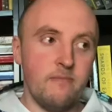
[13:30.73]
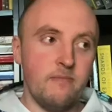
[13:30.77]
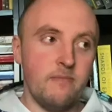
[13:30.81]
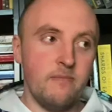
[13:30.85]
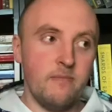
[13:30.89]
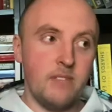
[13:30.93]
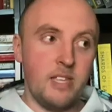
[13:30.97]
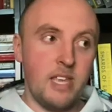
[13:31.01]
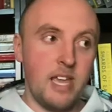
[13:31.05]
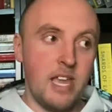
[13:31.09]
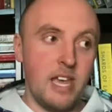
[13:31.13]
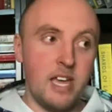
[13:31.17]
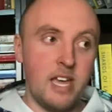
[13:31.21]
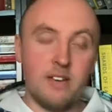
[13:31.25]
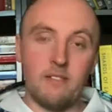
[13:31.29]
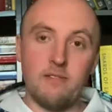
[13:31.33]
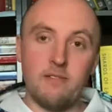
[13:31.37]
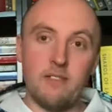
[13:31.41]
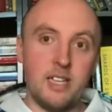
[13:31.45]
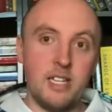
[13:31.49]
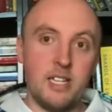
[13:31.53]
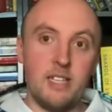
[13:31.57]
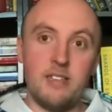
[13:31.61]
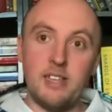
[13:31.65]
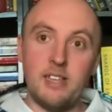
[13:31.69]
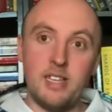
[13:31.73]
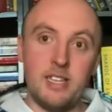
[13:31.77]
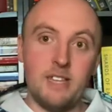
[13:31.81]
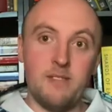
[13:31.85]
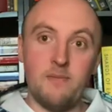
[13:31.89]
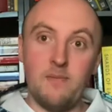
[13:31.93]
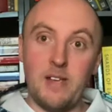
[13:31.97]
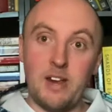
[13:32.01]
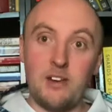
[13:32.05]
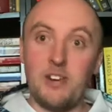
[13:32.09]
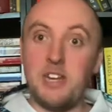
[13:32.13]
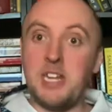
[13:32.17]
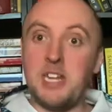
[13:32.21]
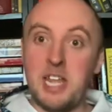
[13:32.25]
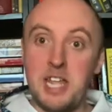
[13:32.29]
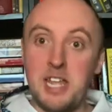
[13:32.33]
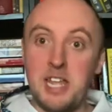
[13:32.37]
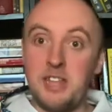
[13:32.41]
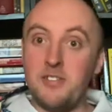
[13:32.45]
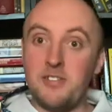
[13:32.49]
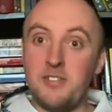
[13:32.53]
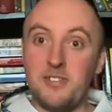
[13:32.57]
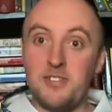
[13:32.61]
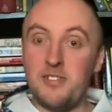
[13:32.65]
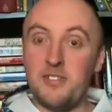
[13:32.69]
yeah, it's very
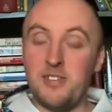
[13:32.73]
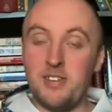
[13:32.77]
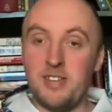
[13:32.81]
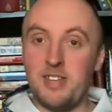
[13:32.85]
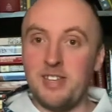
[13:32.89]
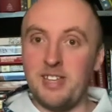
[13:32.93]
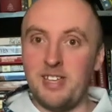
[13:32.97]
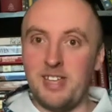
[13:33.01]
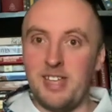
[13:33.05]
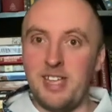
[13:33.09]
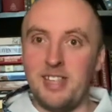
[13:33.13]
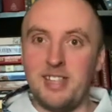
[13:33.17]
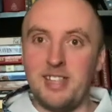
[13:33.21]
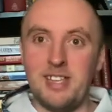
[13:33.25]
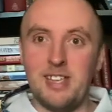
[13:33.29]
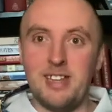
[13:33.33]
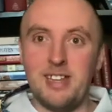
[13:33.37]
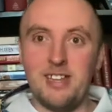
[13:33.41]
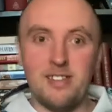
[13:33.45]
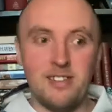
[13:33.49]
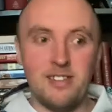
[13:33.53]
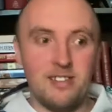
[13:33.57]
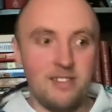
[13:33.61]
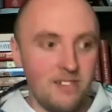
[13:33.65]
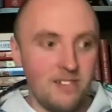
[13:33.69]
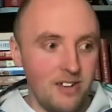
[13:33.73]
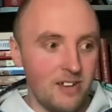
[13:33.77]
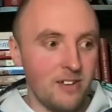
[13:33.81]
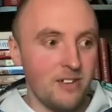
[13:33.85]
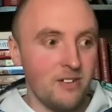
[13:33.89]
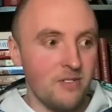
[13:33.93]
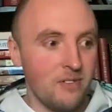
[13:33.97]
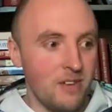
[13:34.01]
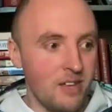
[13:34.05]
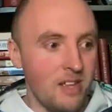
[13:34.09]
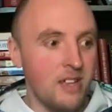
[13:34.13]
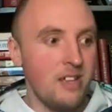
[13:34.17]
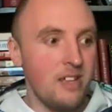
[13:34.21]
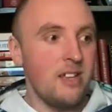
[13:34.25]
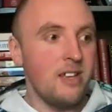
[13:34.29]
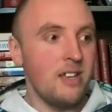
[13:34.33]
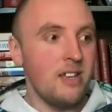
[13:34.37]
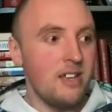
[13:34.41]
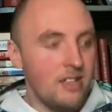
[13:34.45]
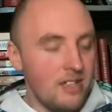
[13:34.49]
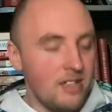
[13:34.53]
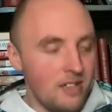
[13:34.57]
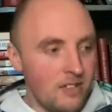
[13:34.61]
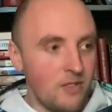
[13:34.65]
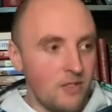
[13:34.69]
tense. And then, you know,
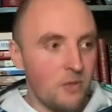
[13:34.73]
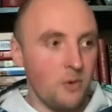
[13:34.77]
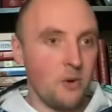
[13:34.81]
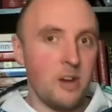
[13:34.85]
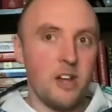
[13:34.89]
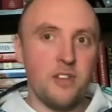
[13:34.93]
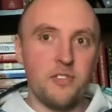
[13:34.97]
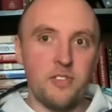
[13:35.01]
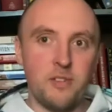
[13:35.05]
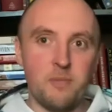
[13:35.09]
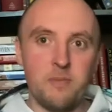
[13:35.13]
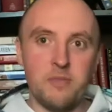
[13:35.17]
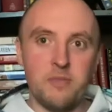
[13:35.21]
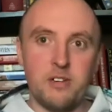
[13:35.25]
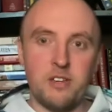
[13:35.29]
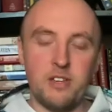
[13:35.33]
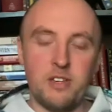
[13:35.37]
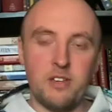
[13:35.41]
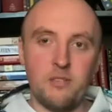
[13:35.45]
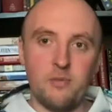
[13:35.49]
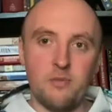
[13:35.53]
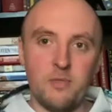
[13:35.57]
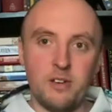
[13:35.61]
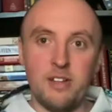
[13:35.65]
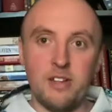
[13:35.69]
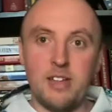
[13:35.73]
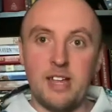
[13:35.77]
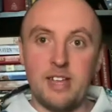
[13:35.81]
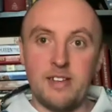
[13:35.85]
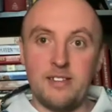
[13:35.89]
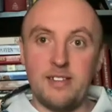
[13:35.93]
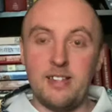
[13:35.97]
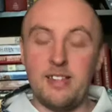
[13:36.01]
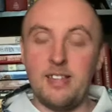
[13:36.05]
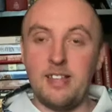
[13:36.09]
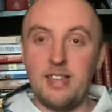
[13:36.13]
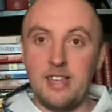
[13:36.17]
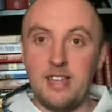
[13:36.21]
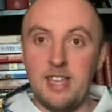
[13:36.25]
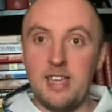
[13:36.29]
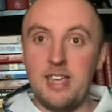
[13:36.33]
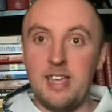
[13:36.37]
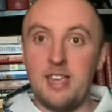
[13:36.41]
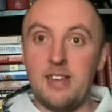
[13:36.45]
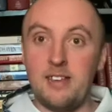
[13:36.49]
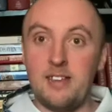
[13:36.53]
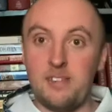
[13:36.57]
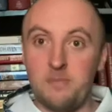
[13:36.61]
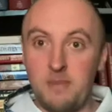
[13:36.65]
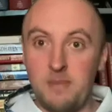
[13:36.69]
throughout the book, you realize that the
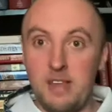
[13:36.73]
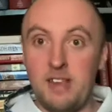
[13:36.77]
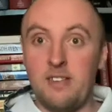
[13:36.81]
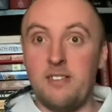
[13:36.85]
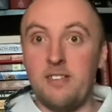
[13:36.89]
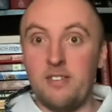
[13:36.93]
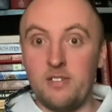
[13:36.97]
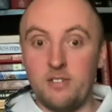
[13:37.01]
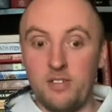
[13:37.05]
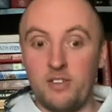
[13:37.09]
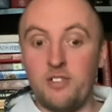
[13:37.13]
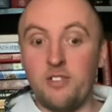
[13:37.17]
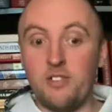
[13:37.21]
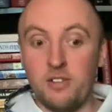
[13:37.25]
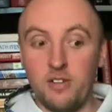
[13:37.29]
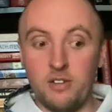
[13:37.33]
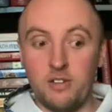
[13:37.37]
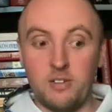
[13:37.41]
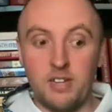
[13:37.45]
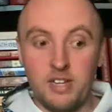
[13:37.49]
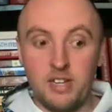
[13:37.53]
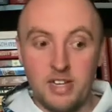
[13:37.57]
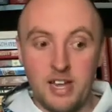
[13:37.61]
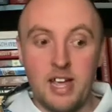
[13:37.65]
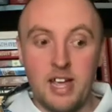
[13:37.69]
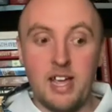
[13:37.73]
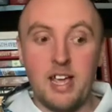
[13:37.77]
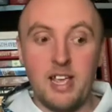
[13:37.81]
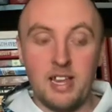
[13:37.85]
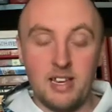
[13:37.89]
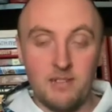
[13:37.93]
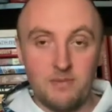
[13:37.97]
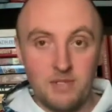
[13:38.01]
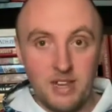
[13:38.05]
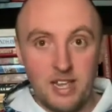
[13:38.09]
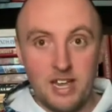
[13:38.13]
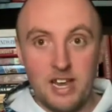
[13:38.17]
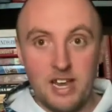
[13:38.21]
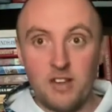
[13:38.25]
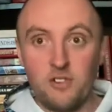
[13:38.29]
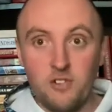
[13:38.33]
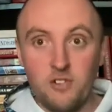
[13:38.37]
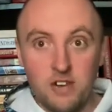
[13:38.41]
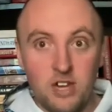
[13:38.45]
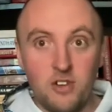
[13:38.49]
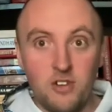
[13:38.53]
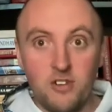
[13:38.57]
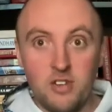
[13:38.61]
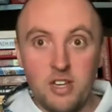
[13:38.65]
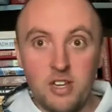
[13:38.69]
kid is basically slowly dying of
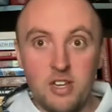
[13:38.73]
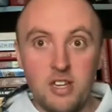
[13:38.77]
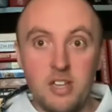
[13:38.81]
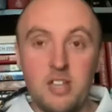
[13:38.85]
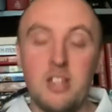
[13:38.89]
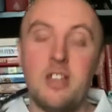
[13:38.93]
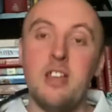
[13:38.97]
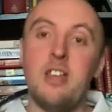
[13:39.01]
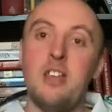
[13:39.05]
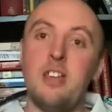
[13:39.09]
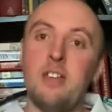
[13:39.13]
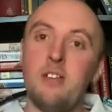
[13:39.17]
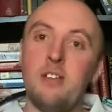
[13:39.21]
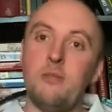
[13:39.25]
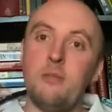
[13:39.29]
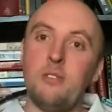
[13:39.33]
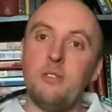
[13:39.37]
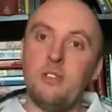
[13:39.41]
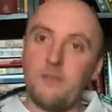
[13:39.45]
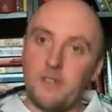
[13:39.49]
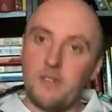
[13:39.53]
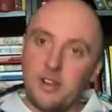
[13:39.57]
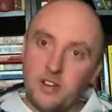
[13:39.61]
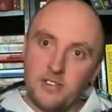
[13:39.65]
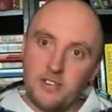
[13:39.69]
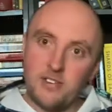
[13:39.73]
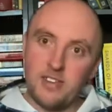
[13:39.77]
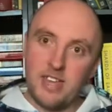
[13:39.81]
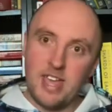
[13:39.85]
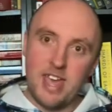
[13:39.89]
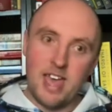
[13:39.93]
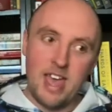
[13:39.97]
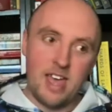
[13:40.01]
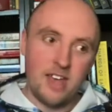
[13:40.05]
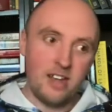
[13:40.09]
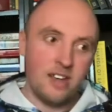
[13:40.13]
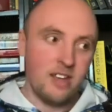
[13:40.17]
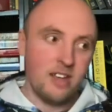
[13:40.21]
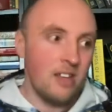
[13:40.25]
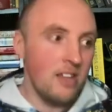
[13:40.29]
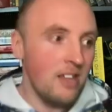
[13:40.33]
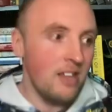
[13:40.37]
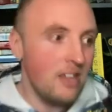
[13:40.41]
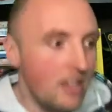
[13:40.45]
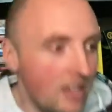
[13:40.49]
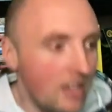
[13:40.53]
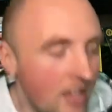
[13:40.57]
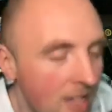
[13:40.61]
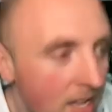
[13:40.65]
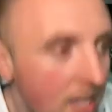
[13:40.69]
dehydration, which is very sad.
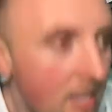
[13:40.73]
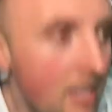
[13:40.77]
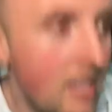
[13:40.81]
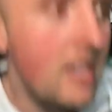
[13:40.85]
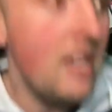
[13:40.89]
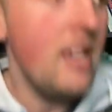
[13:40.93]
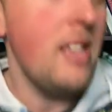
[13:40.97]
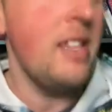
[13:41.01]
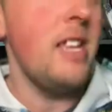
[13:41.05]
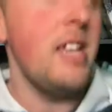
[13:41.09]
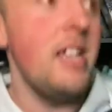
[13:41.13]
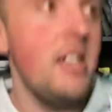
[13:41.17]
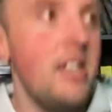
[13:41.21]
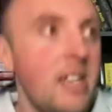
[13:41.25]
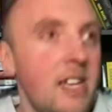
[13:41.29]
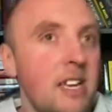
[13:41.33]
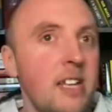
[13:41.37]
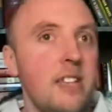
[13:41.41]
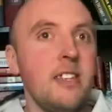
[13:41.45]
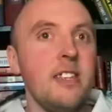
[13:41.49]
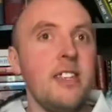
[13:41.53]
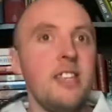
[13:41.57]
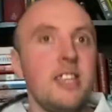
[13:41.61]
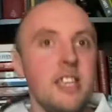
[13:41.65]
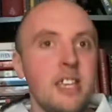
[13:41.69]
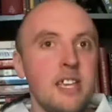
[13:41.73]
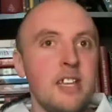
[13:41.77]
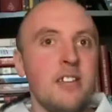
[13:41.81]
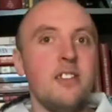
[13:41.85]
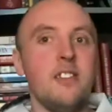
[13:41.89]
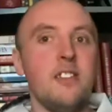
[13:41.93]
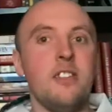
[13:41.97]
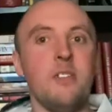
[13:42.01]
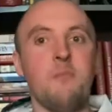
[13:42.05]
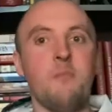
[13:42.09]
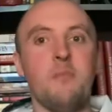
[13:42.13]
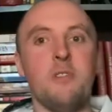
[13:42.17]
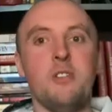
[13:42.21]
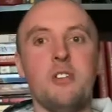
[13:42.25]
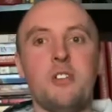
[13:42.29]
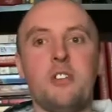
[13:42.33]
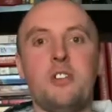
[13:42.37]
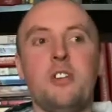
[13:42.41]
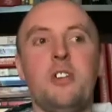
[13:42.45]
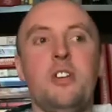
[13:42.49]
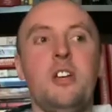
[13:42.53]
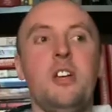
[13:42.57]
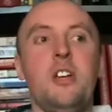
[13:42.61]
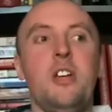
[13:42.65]
And then you get to the end of the book,